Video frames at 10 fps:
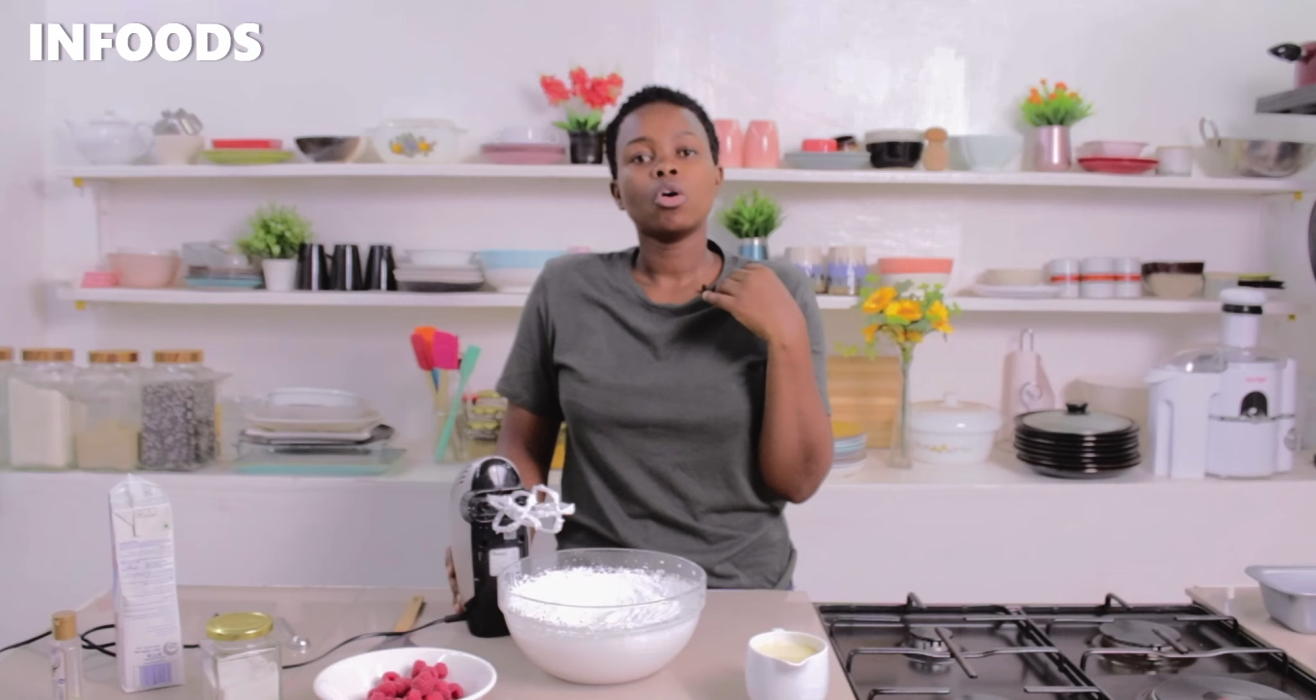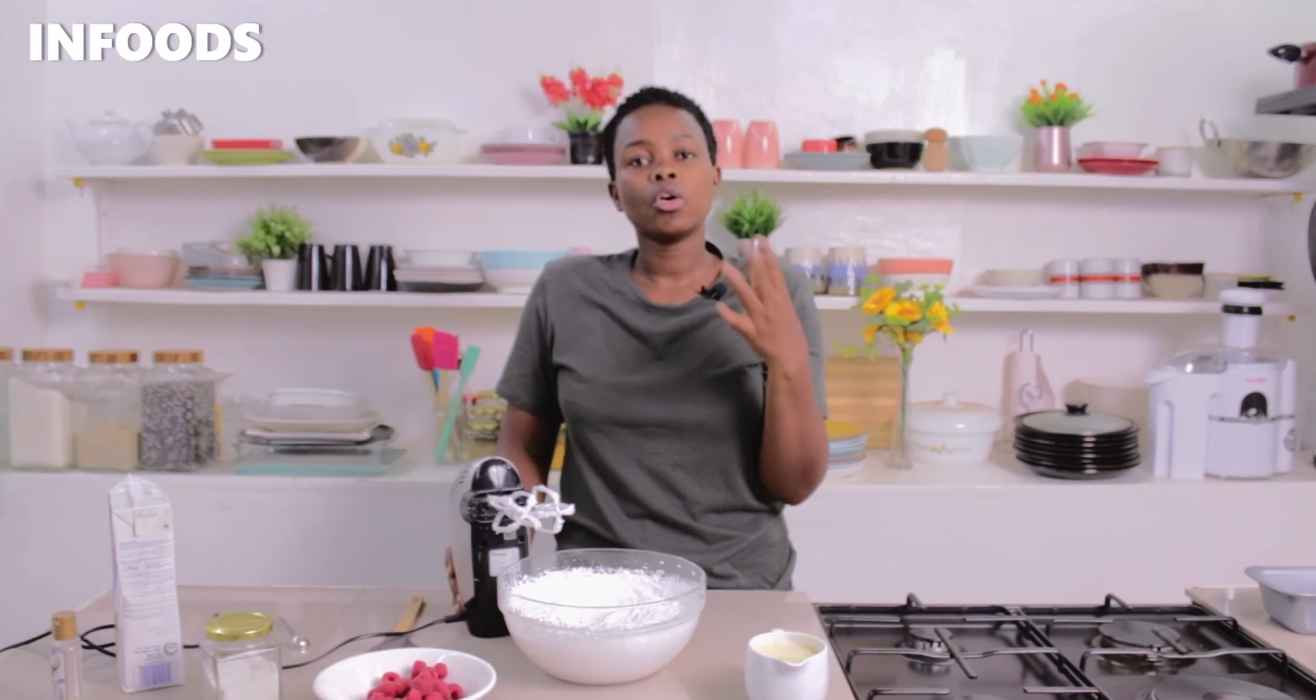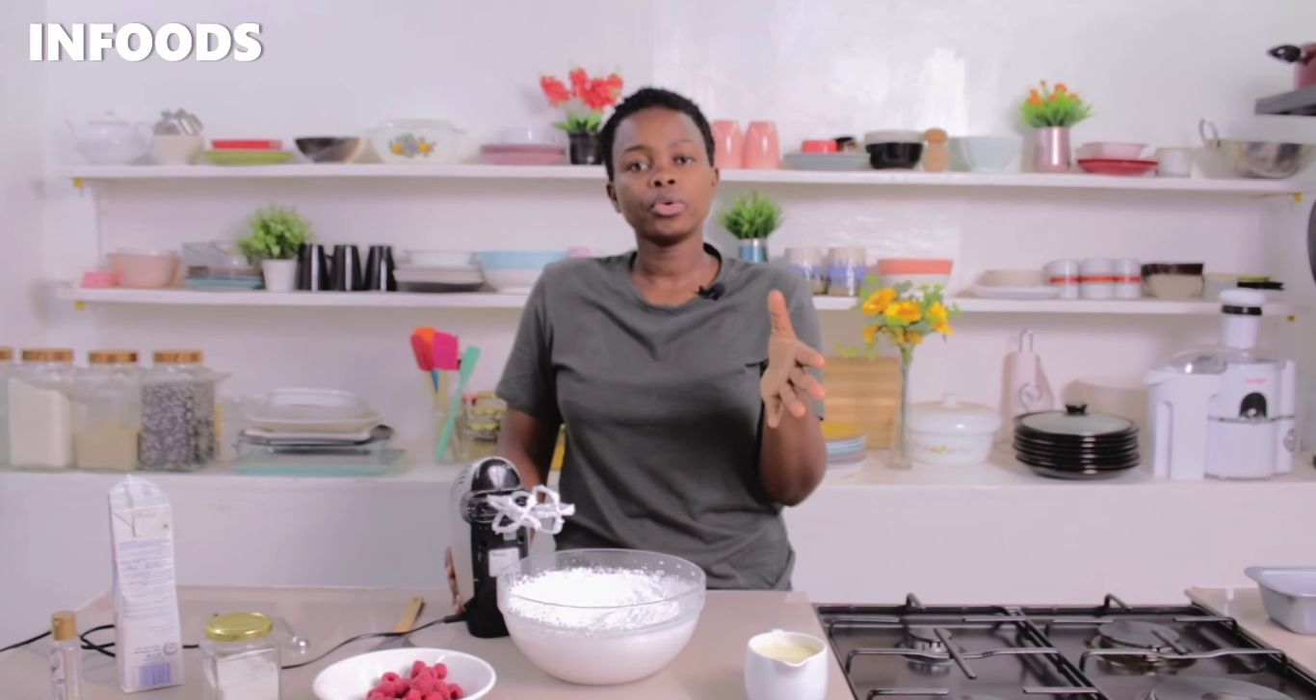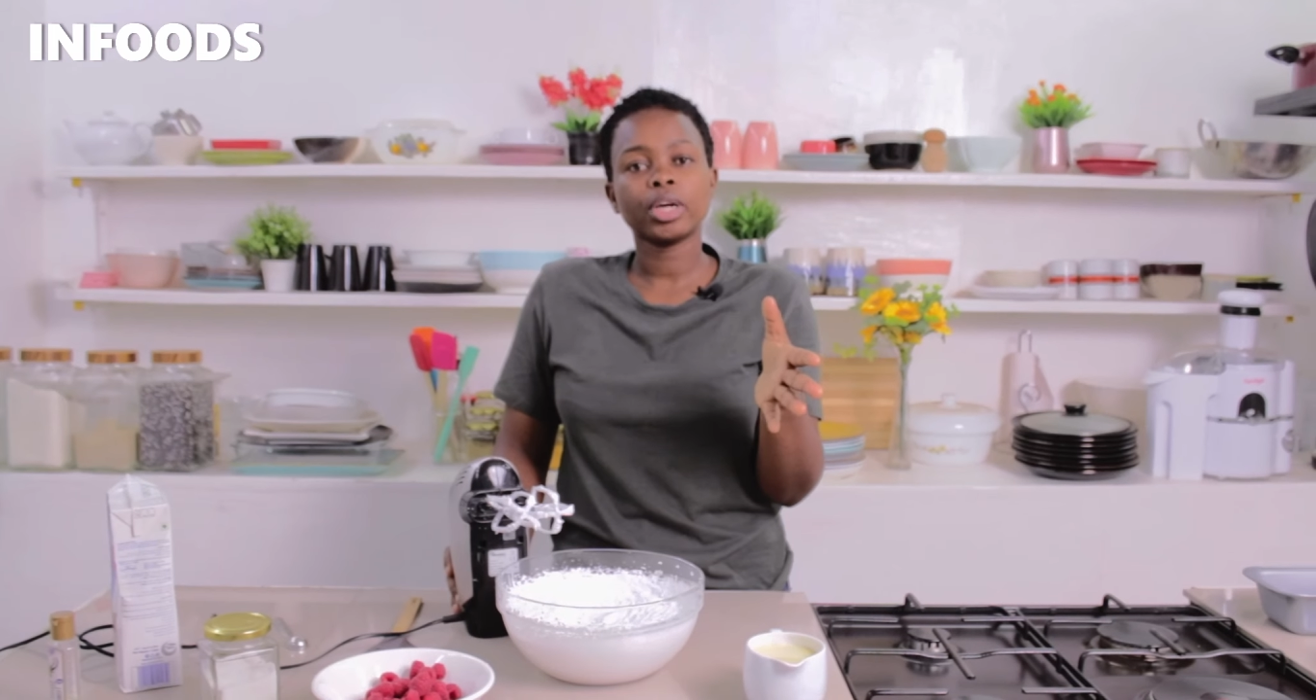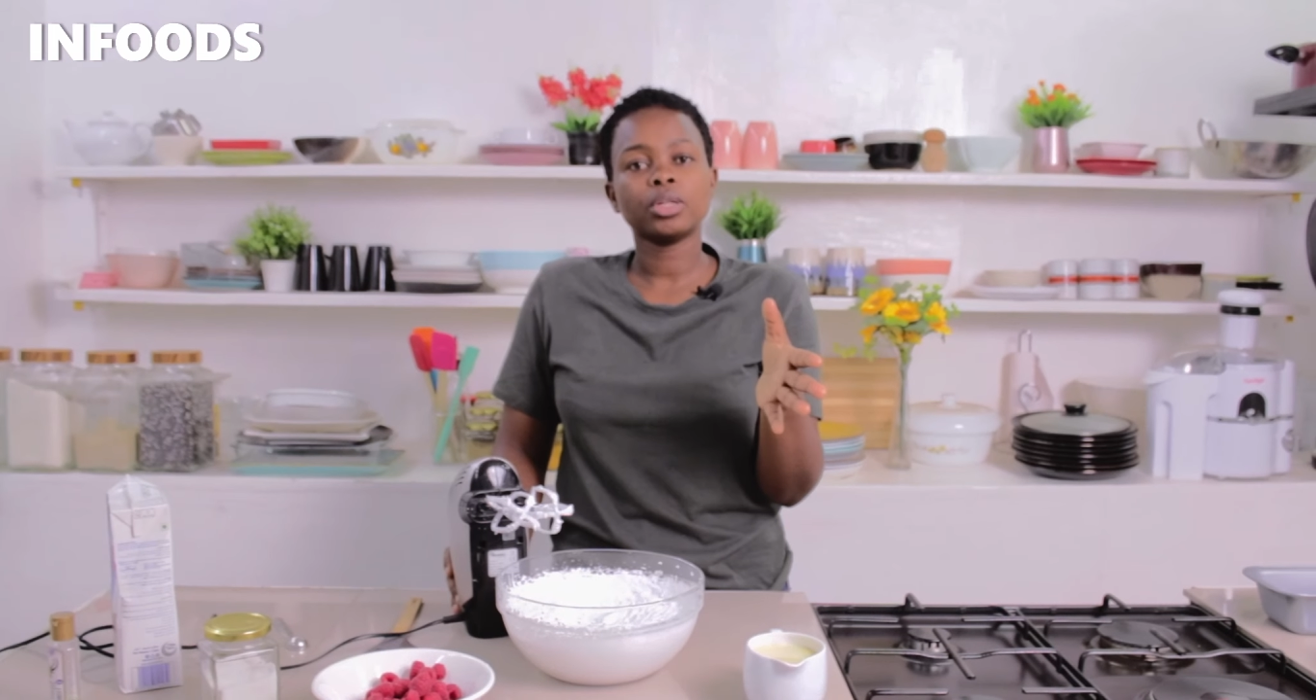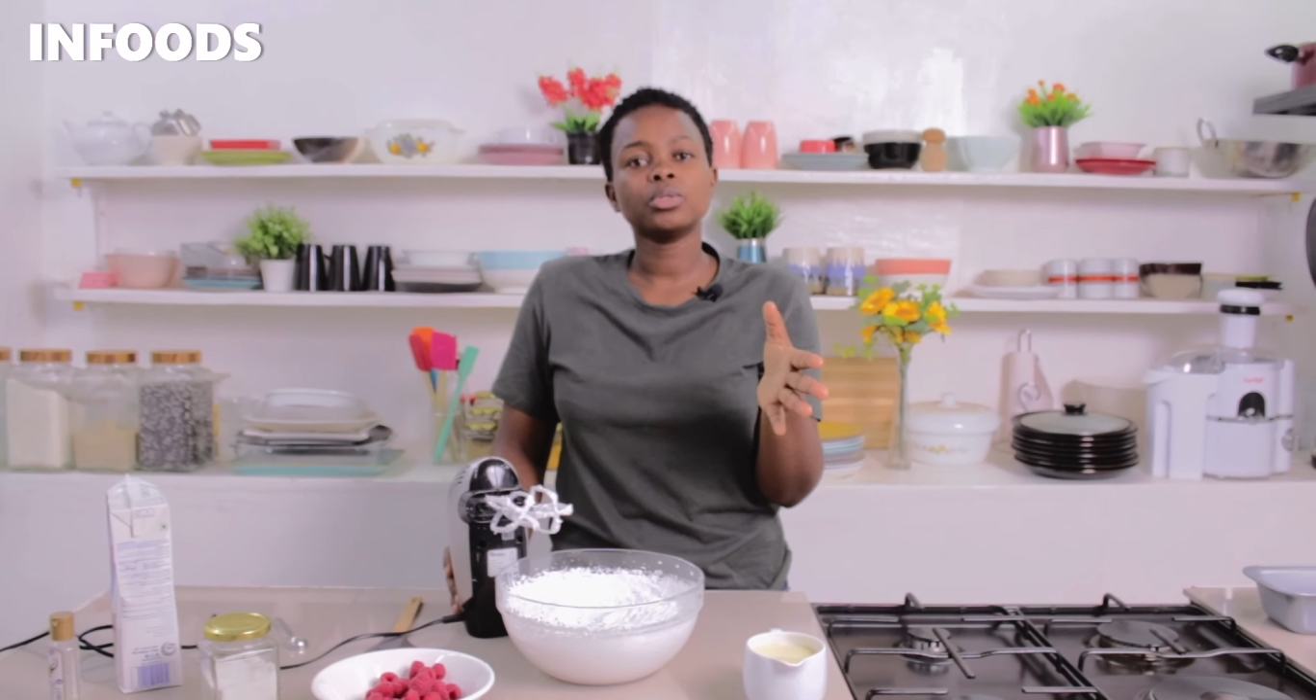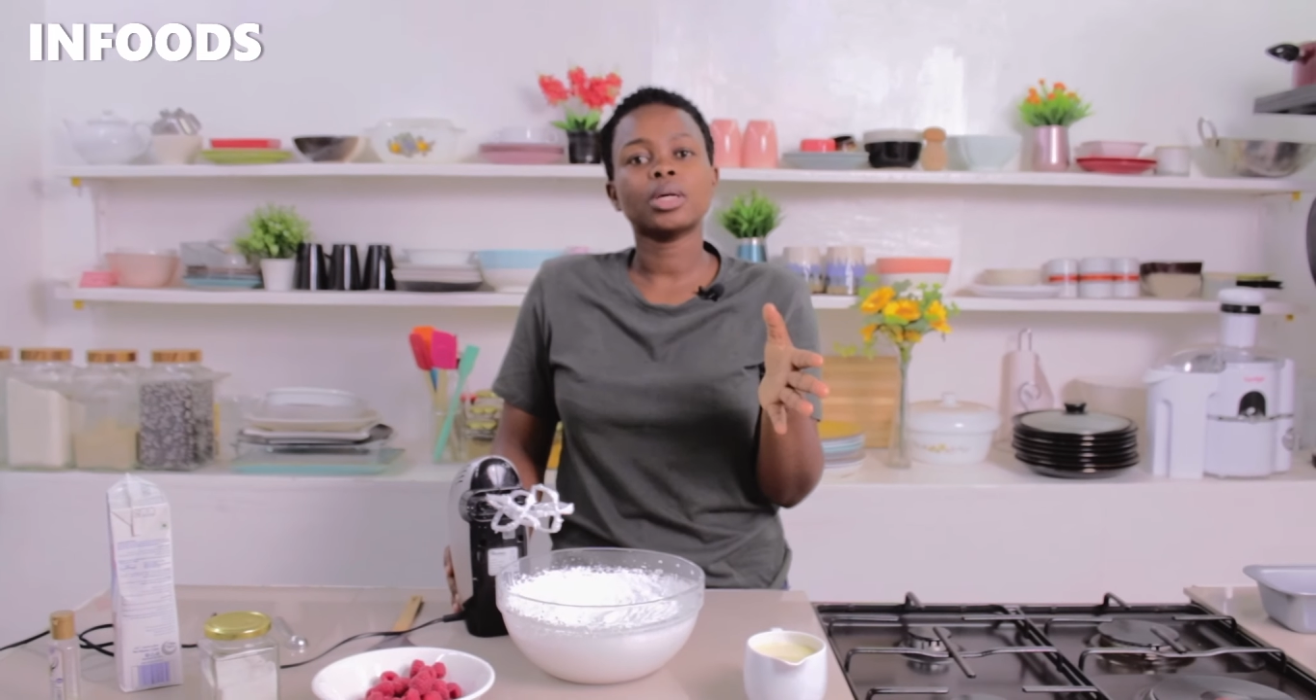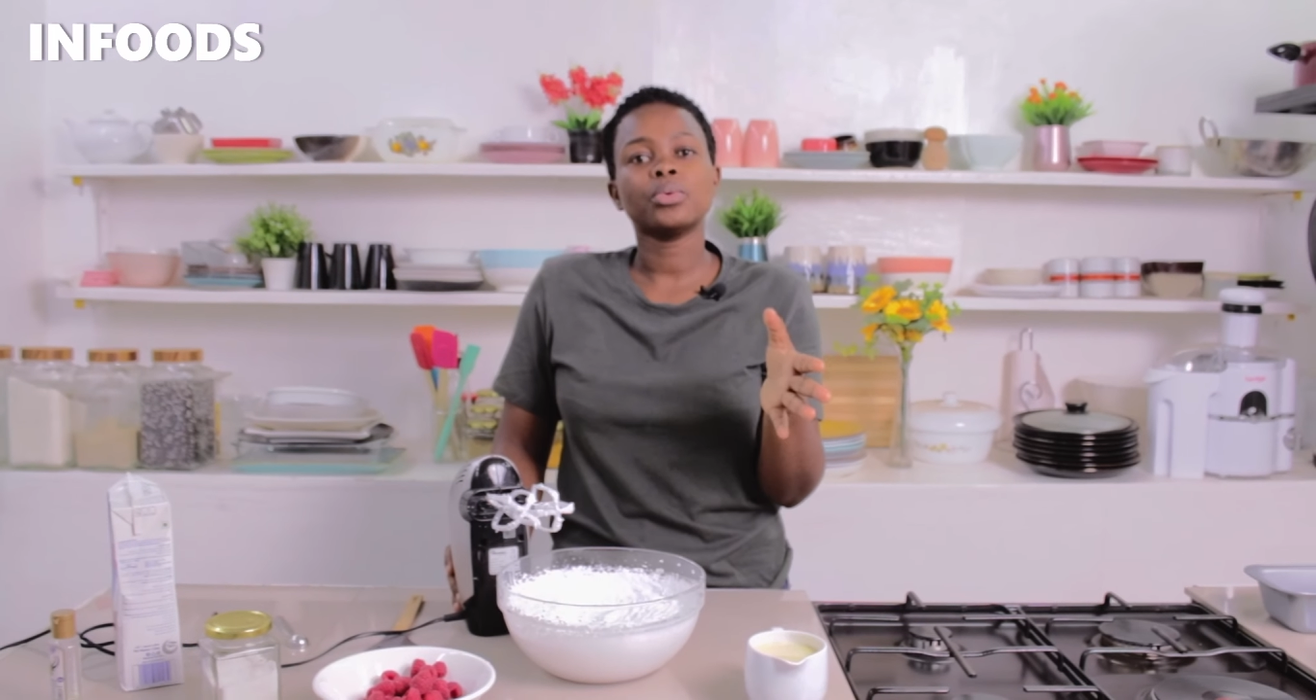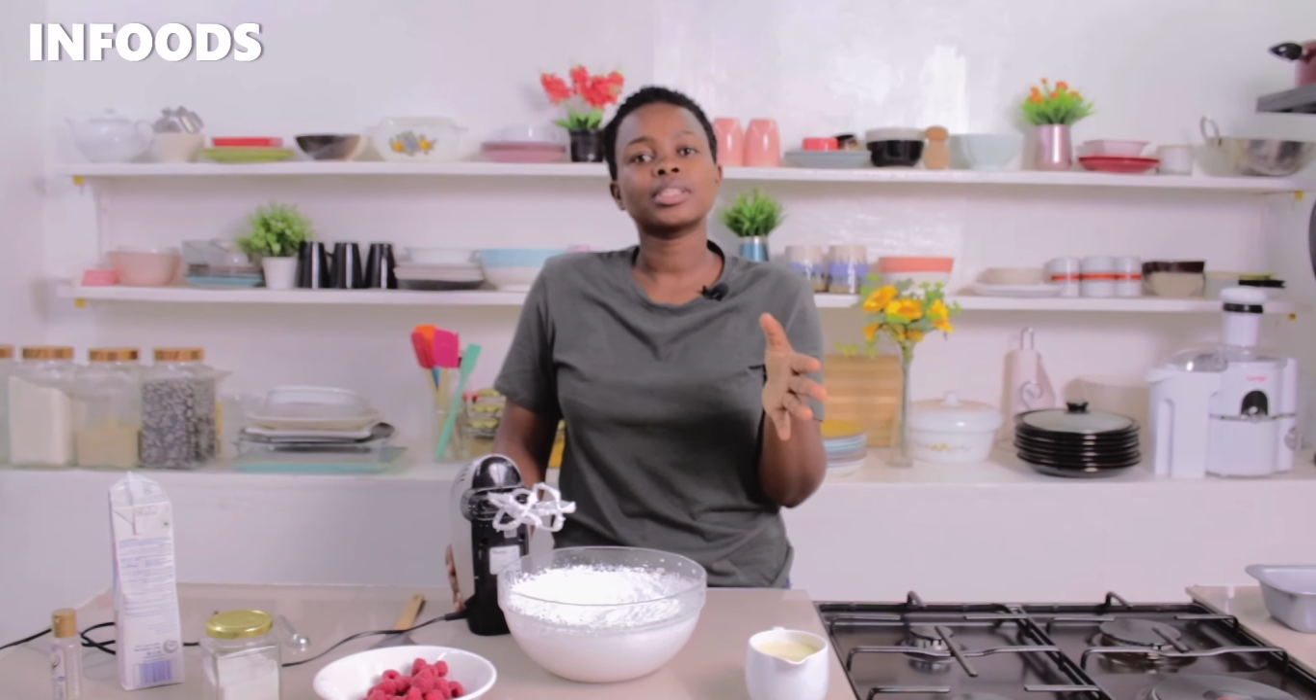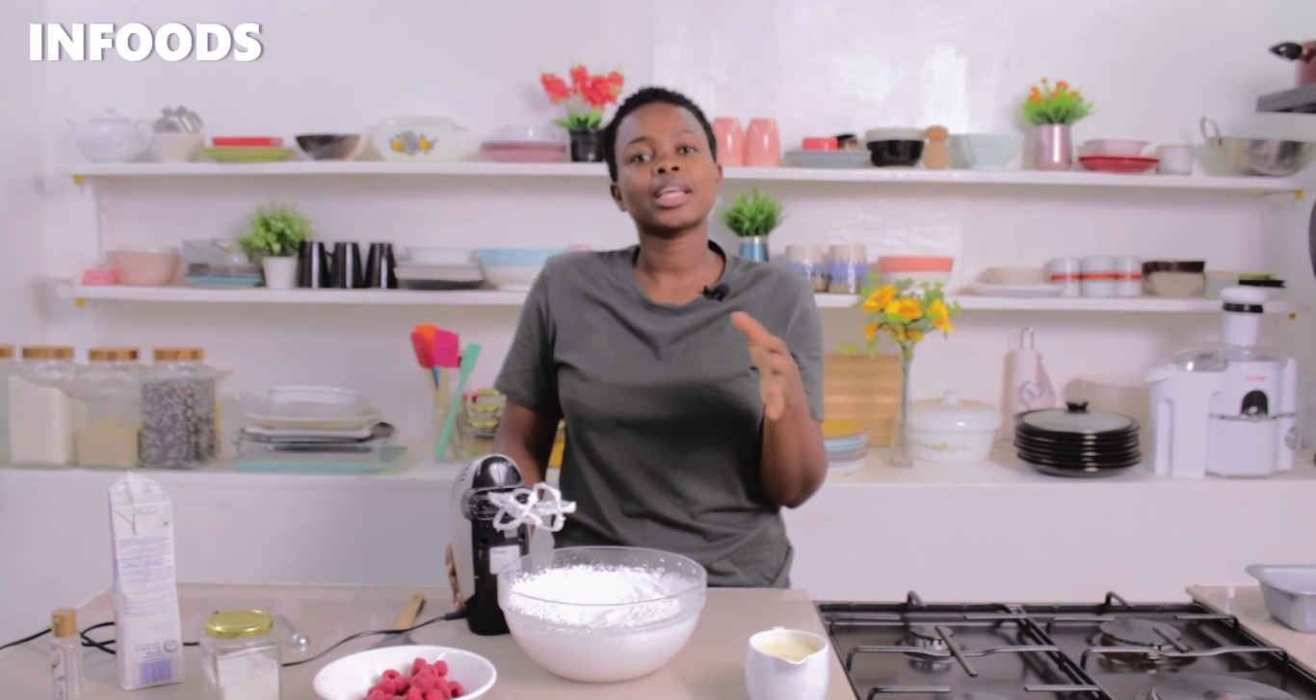or you can use
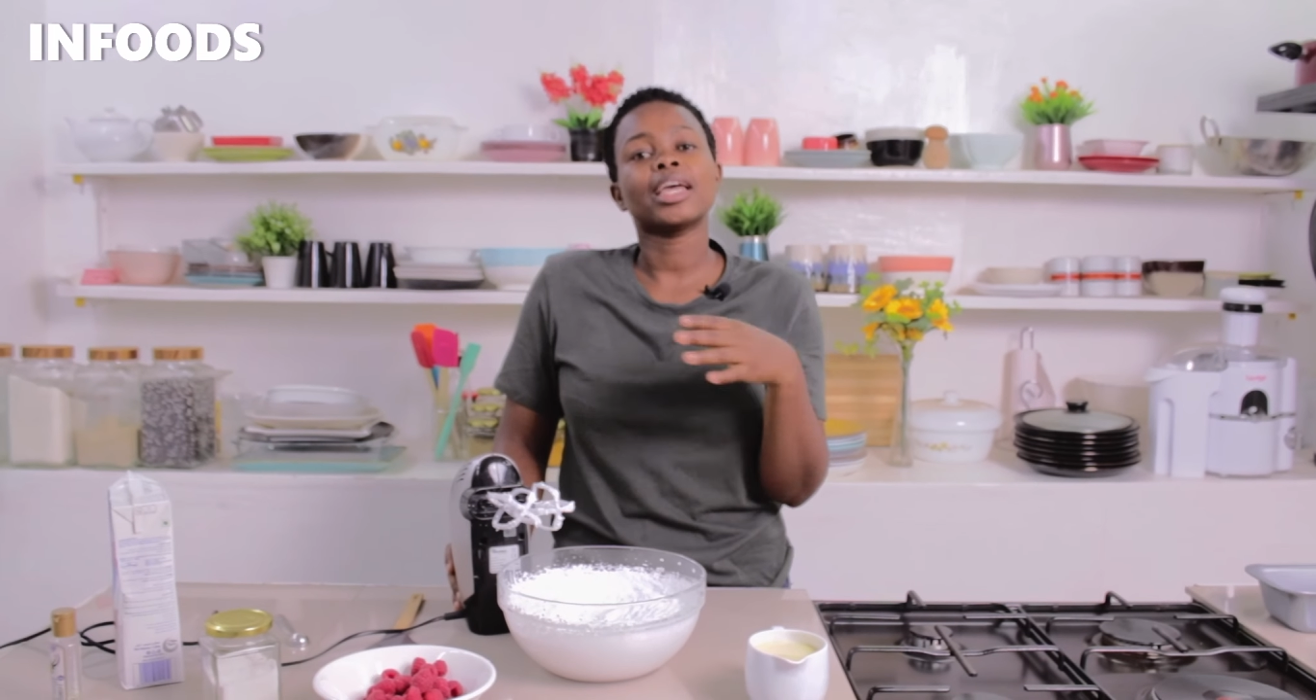a whisk